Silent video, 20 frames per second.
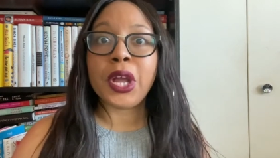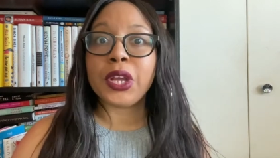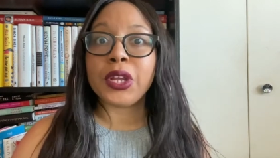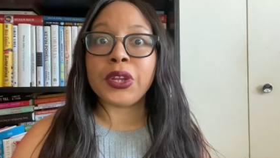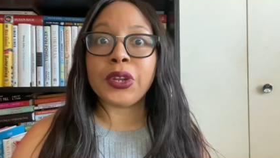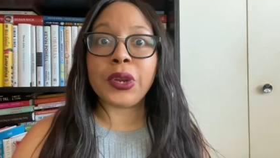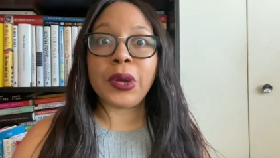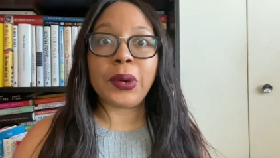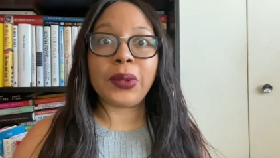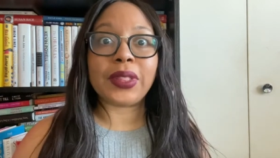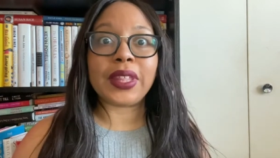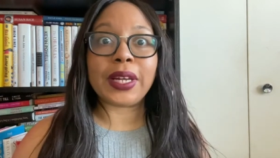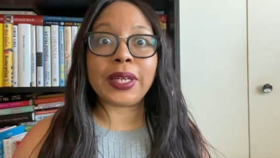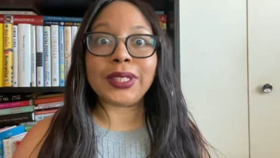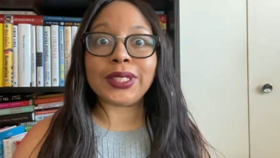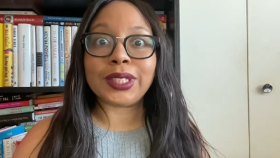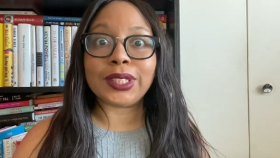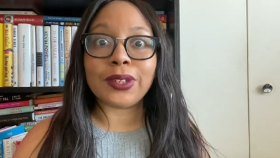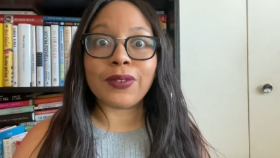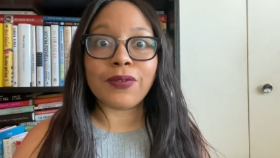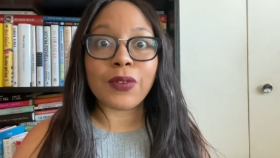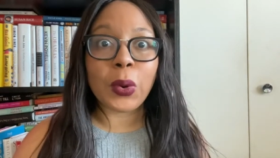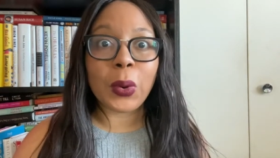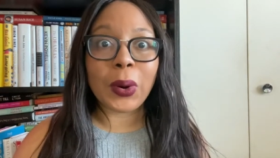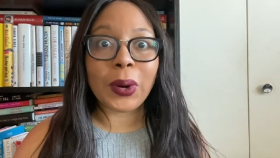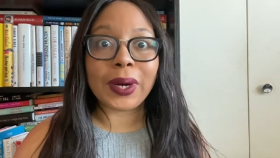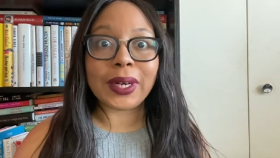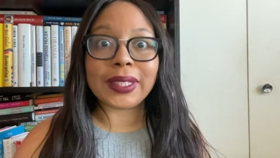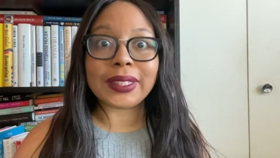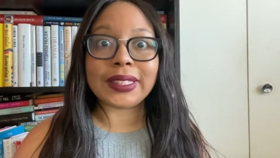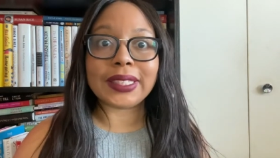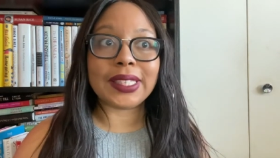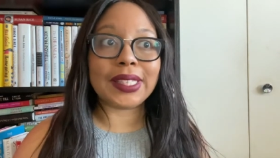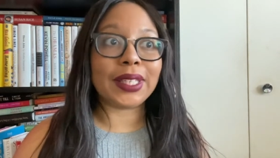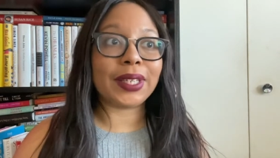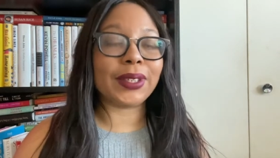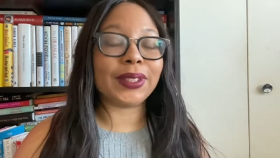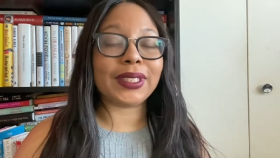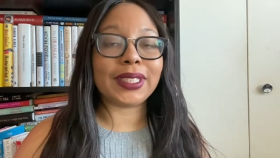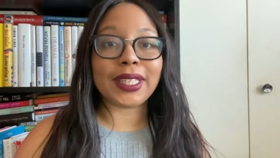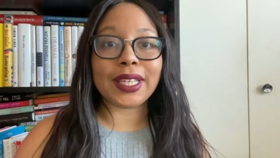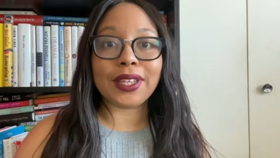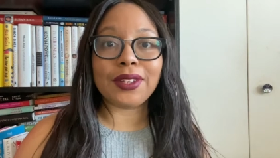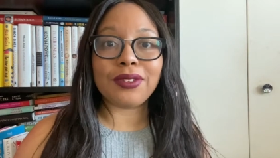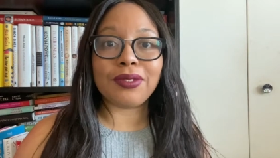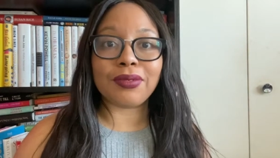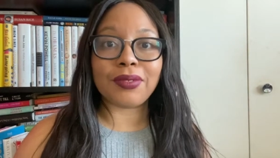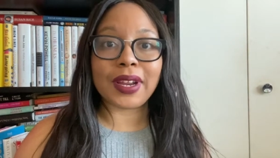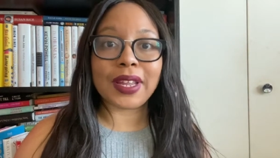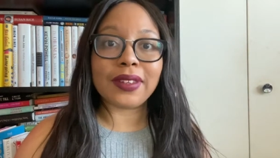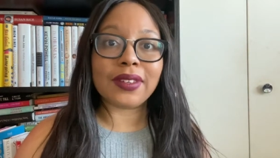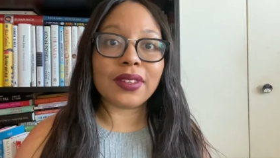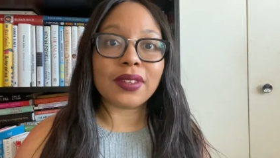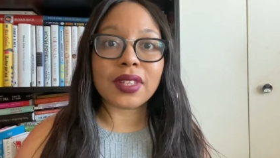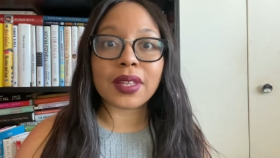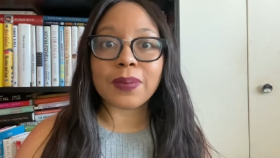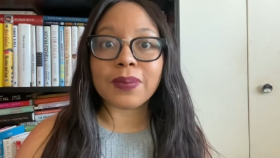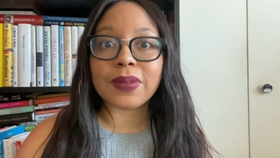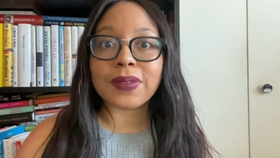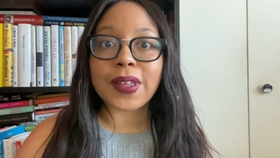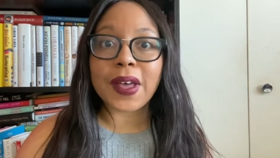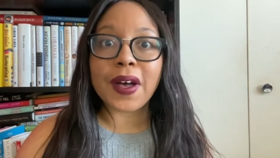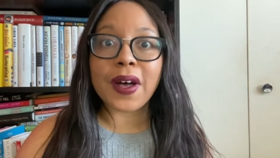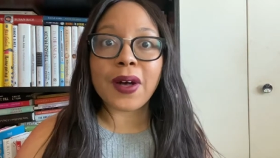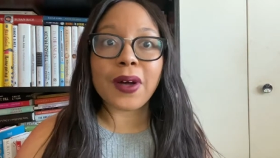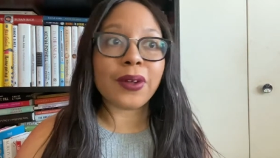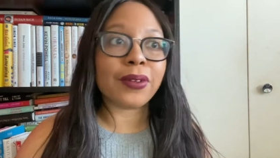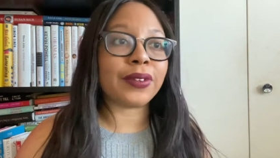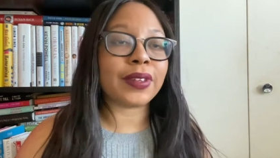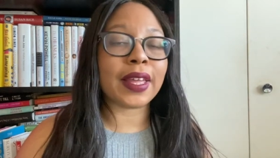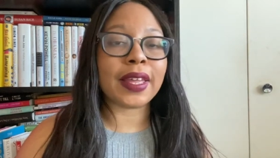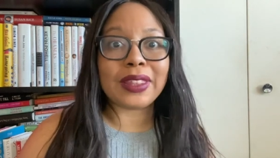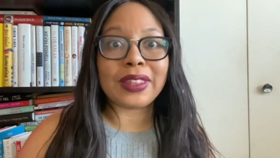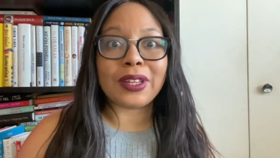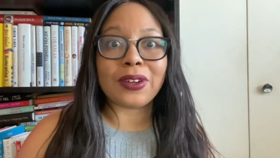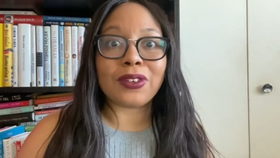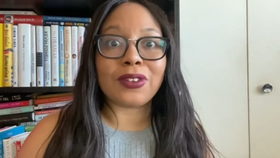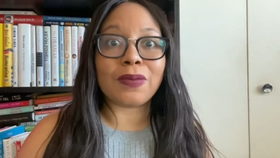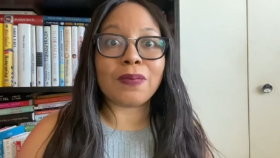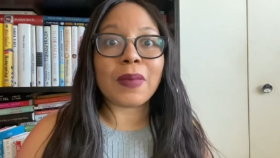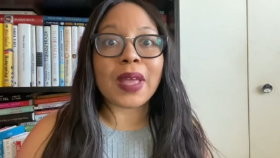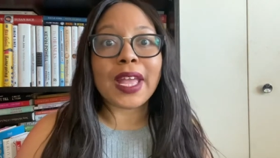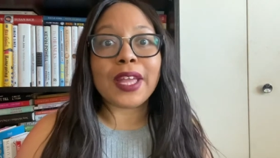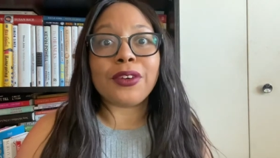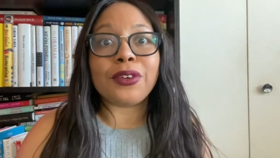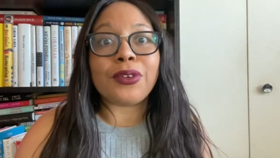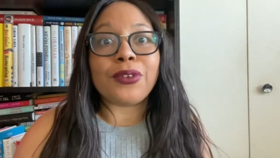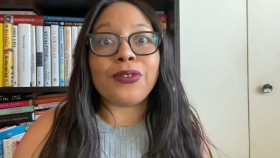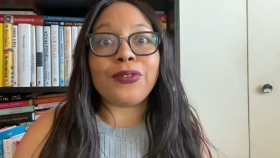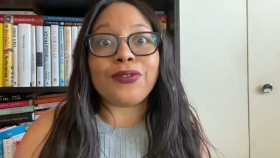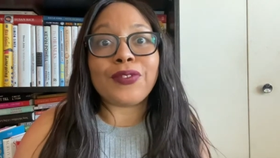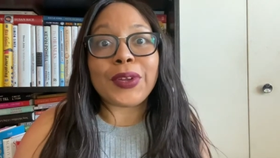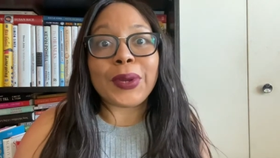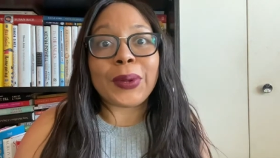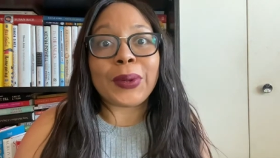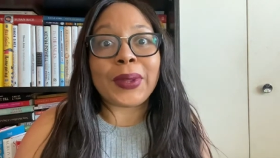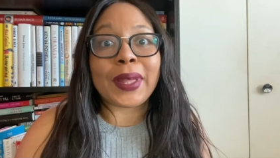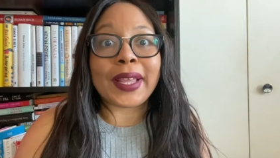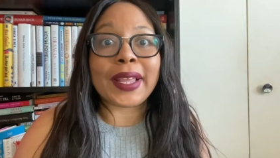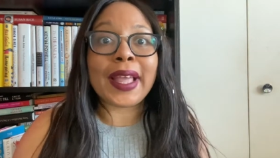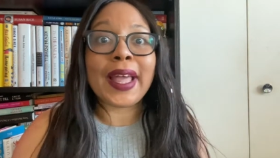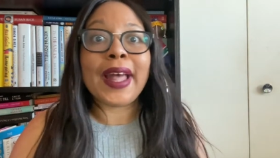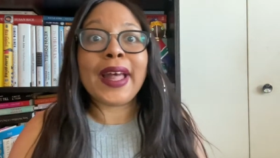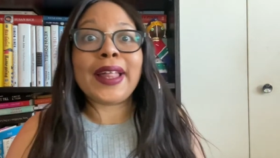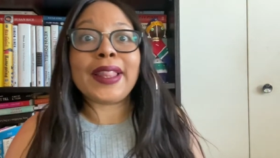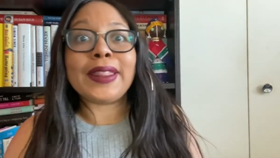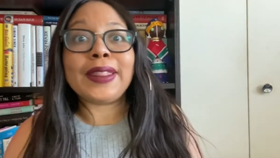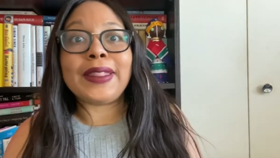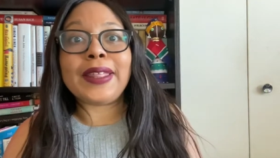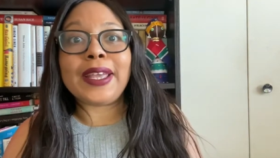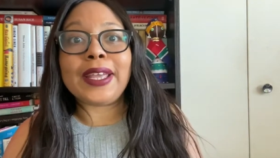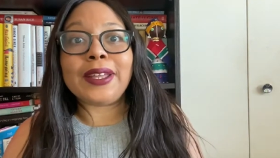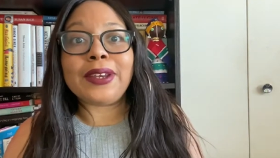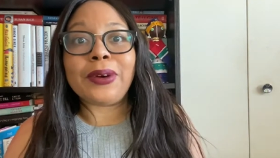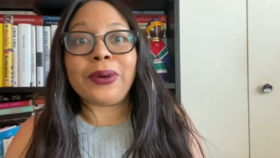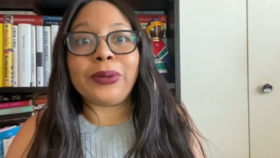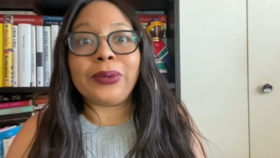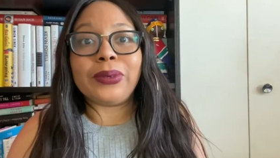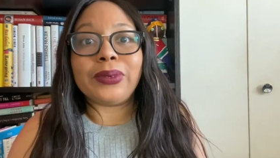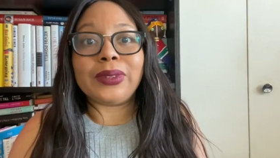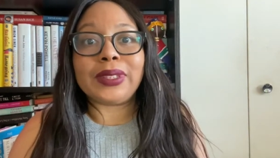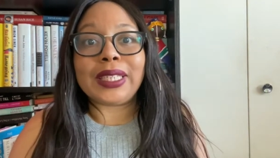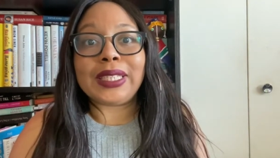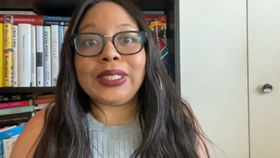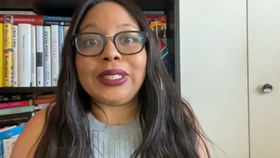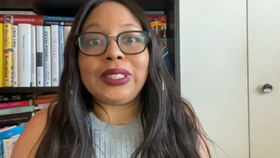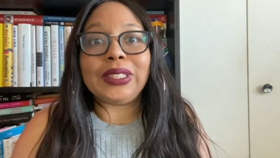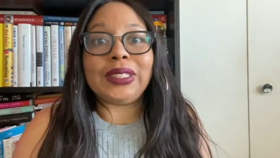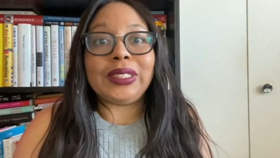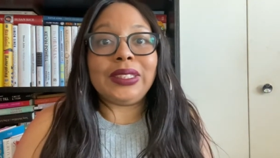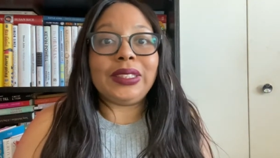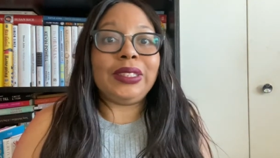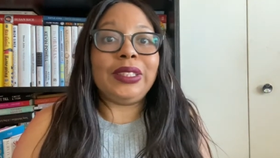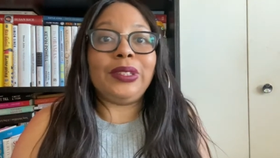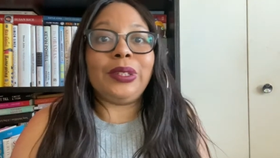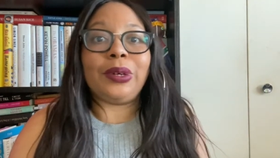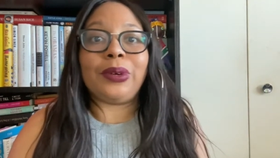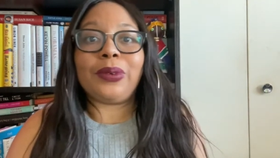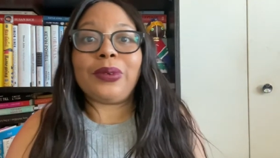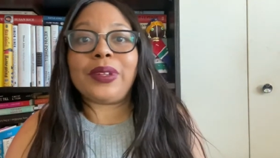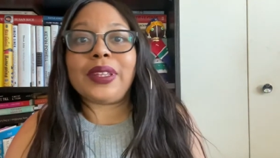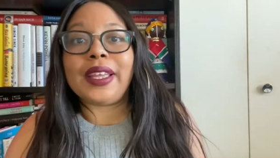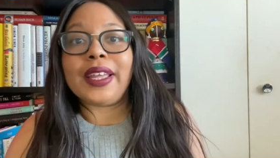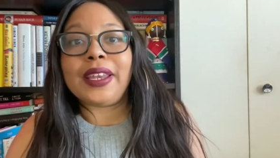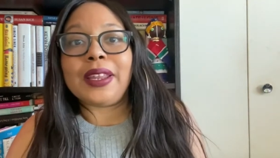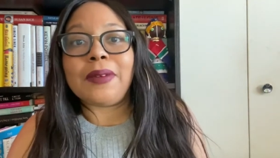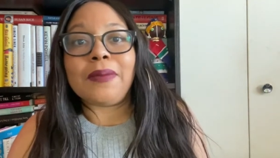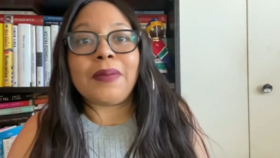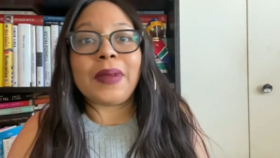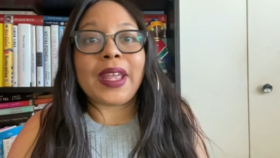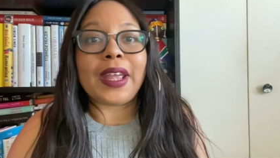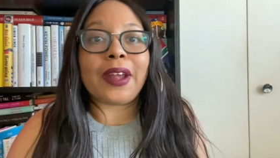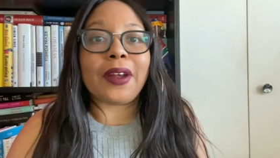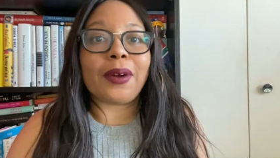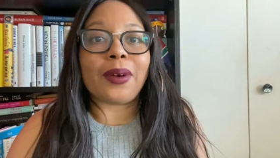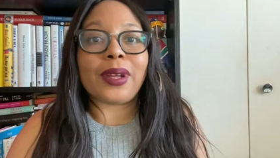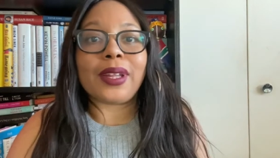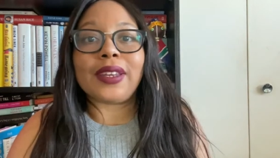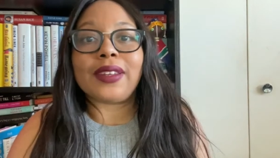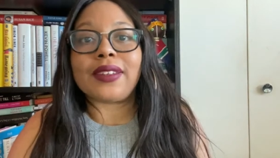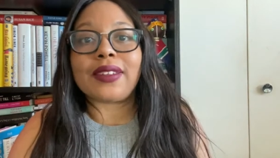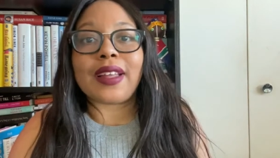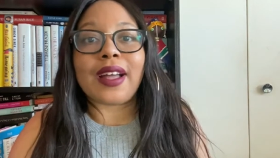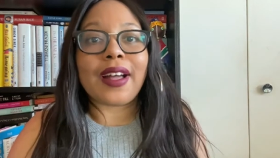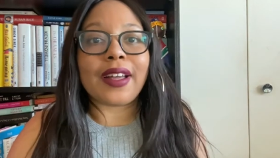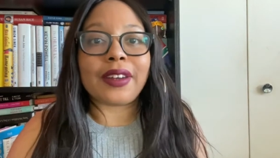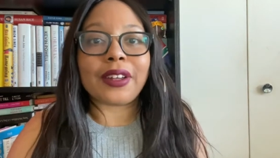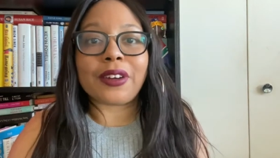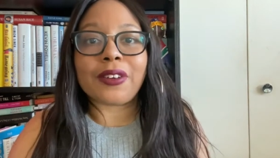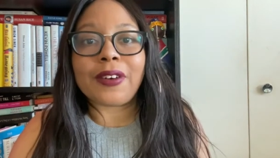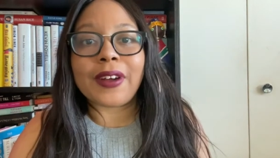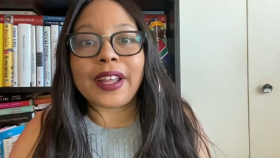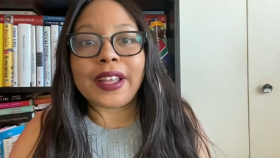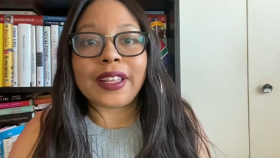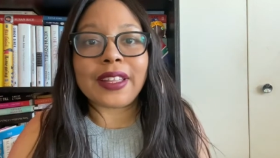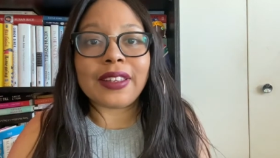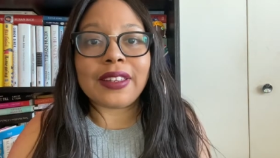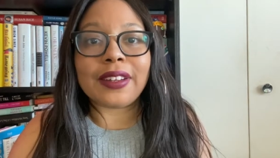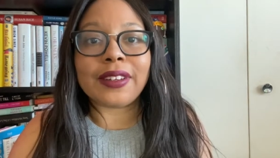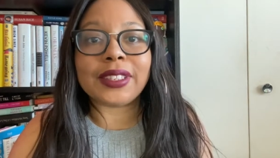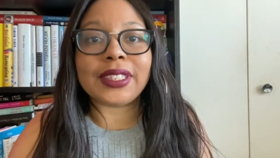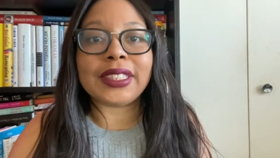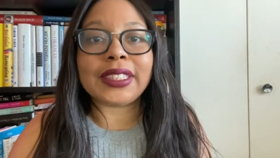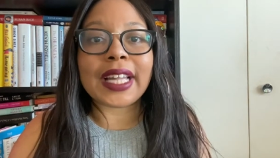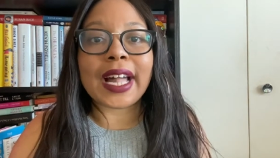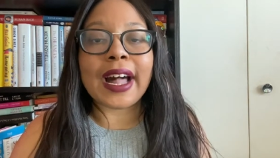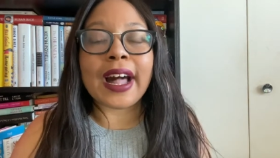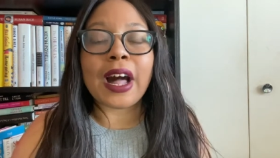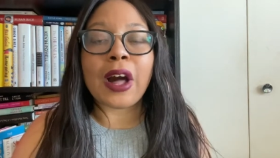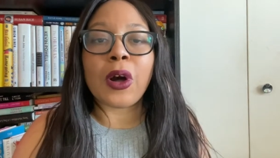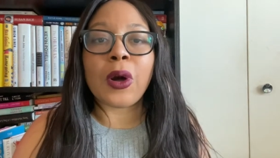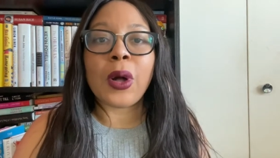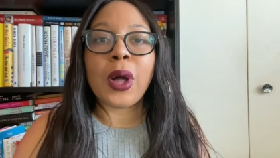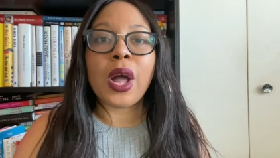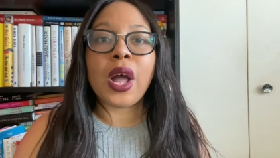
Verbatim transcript: you know, there's divorce and there's kids raising themselves and there's men who feel like they don't they, you know, getting married is kind of cranking their style.